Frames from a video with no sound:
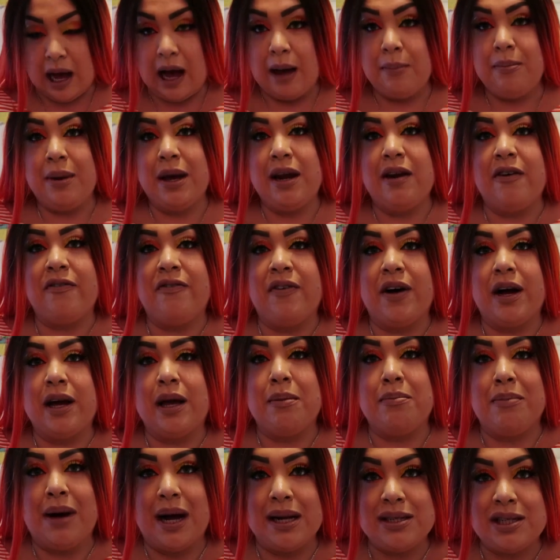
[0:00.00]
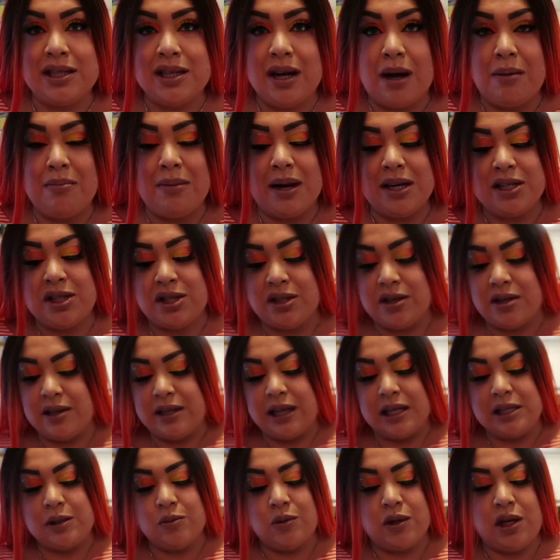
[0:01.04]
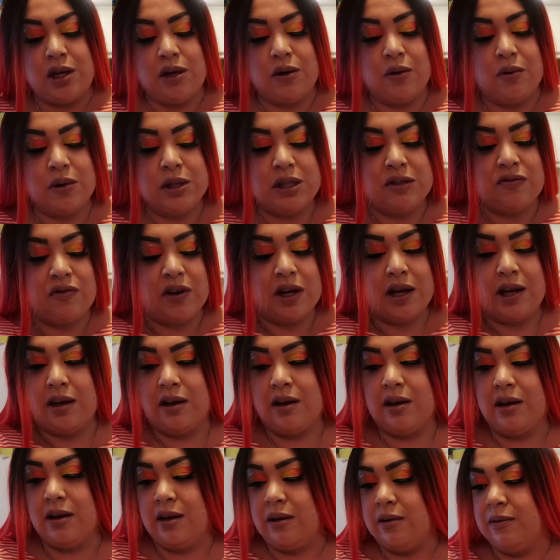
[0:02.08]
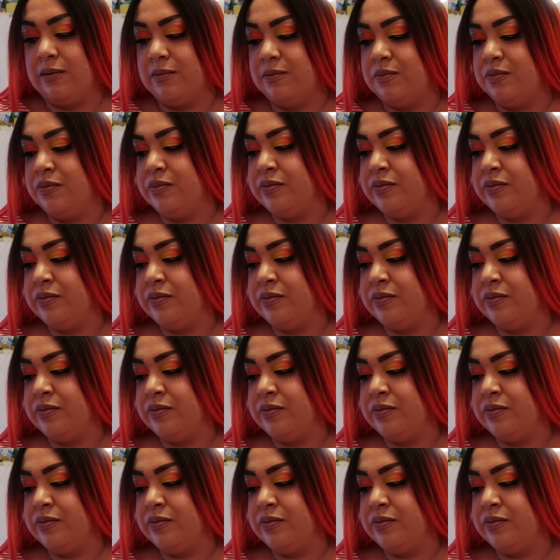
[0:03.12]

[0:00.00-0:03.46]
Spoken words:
I made a fucking mancha on my shirt. That's when you know it's fucking good.